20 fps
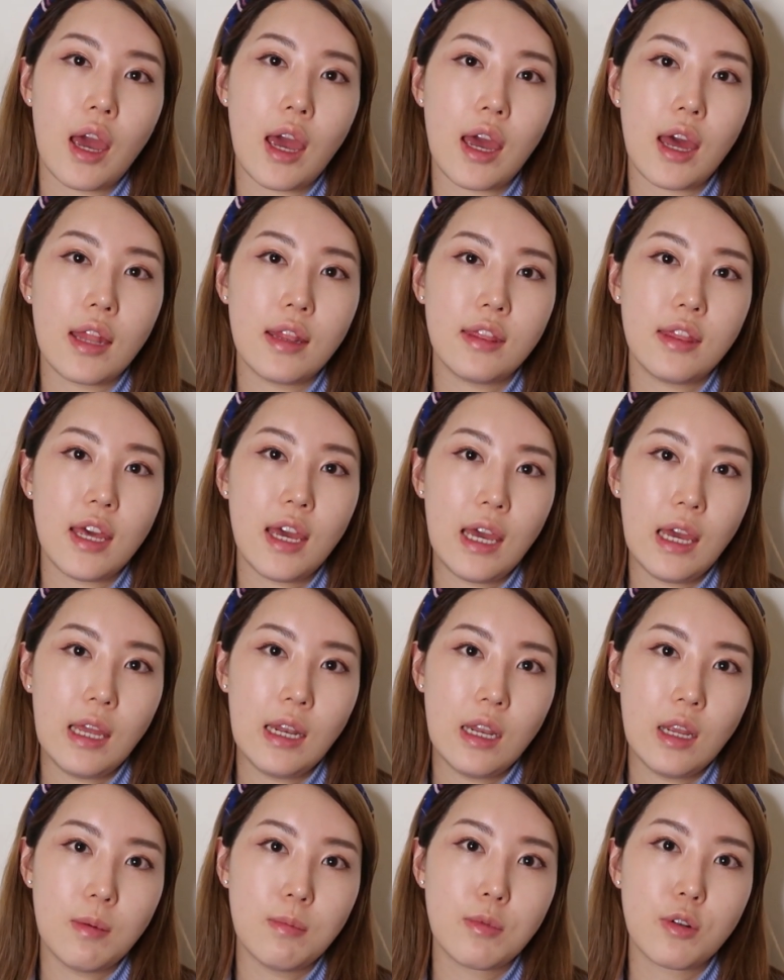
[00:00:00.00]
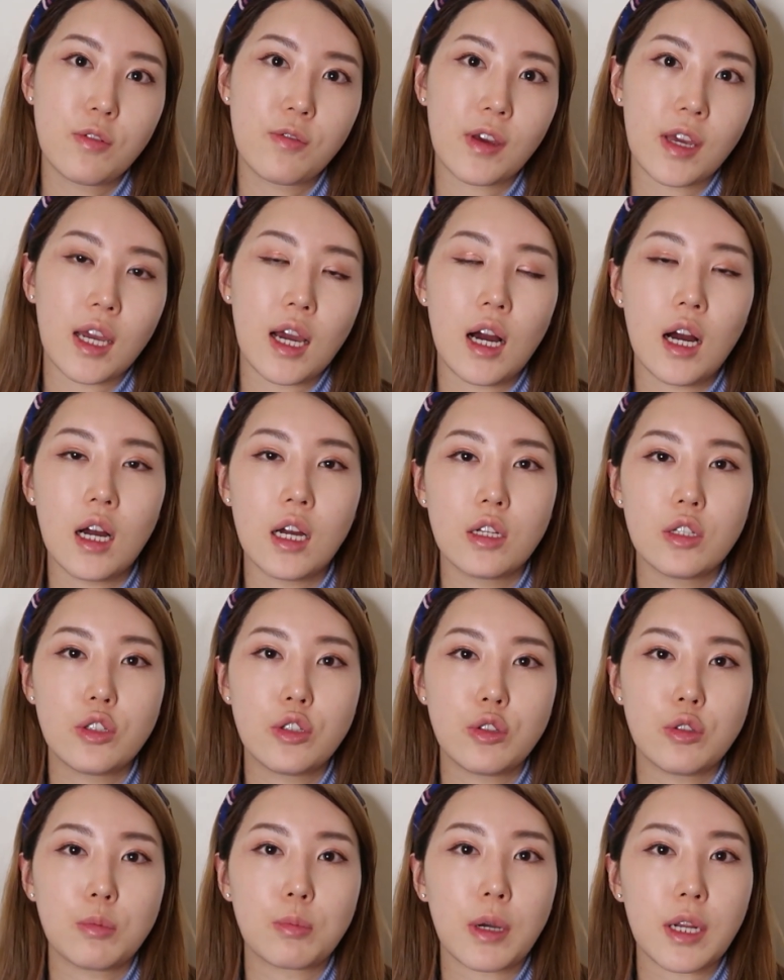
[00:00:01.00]
and then moving on
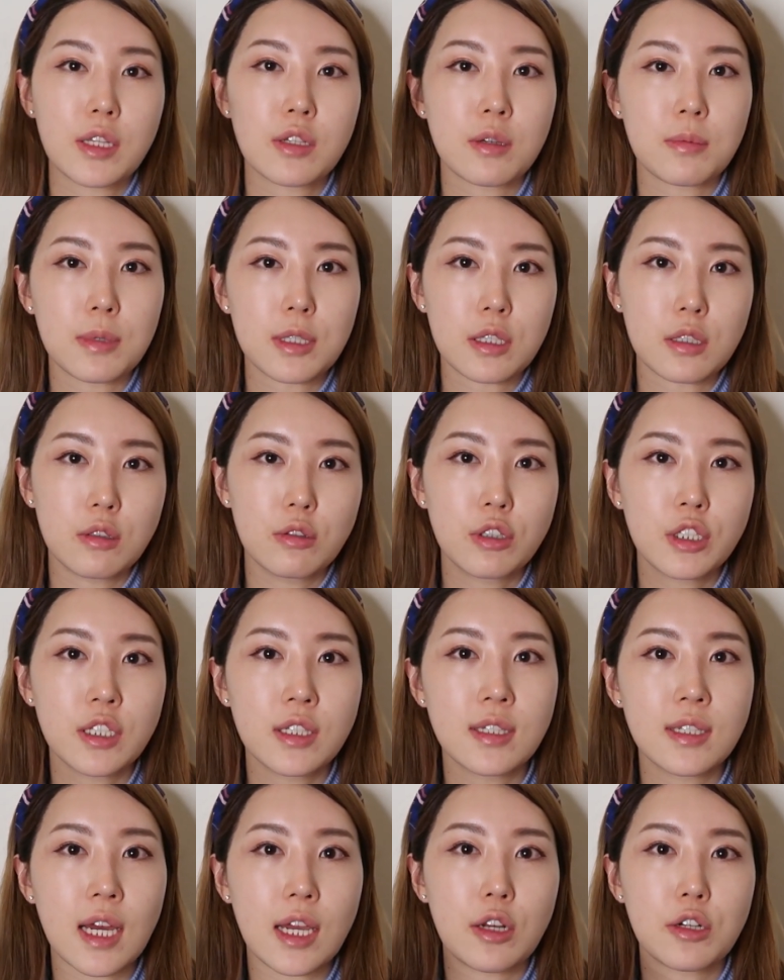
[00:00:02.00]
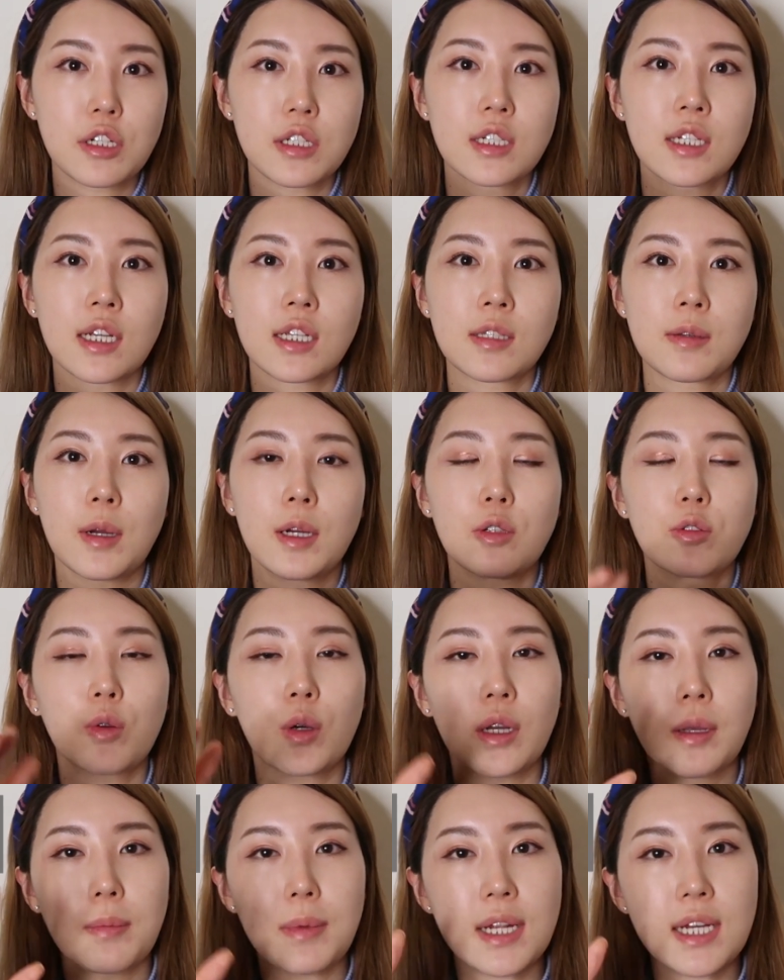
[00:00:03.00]
to brainstorming solutions that usually takes around
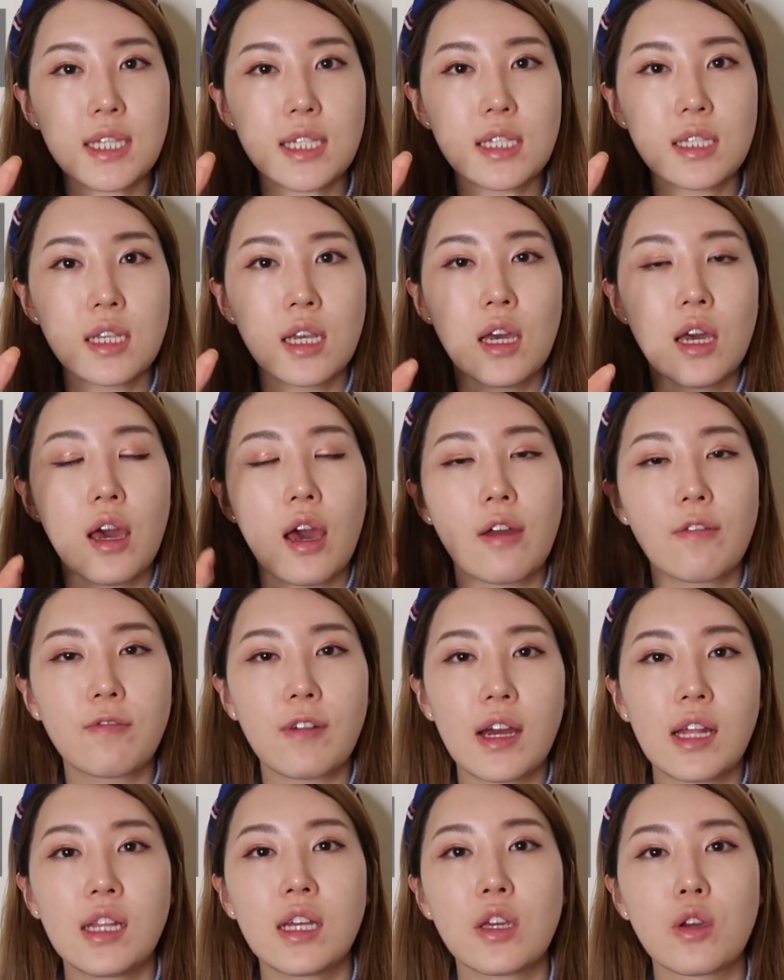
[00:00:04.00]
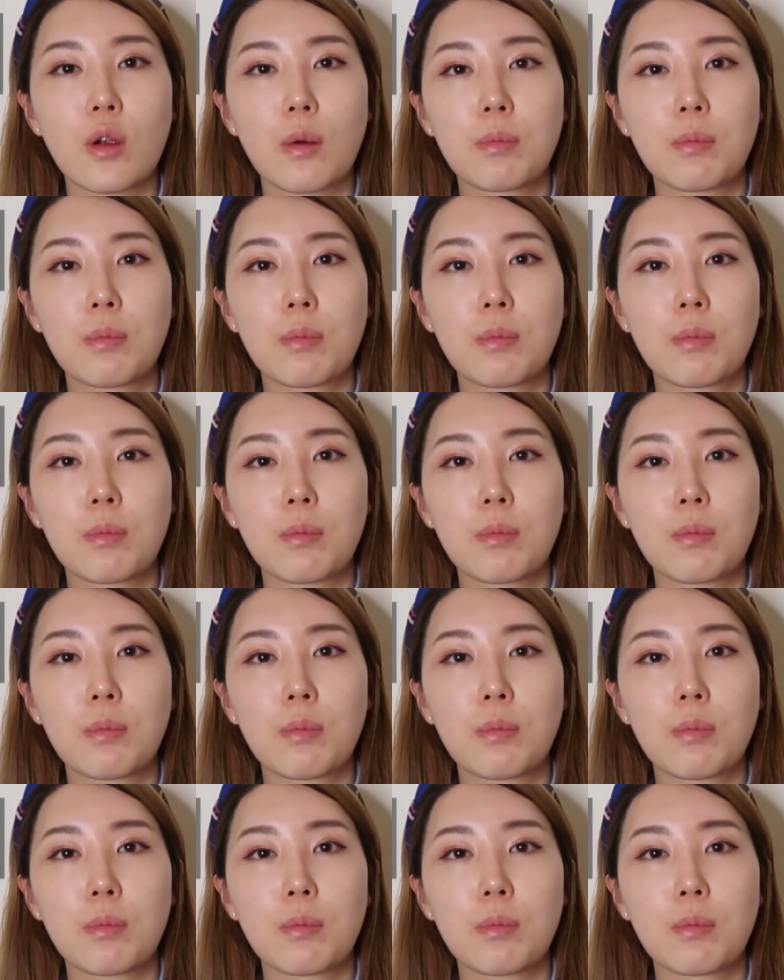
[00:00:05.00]
20 minutes and finally,